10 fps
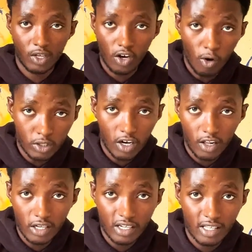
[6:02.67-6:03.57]
cold
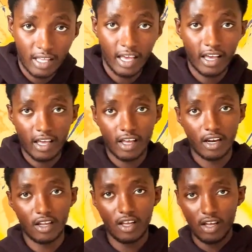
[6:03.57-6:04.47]
calling
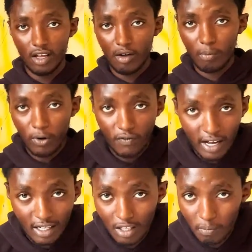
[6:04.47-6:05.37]
and
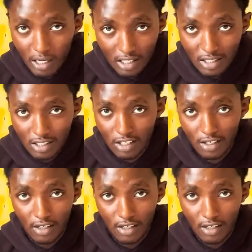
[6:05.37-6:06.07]
providing the best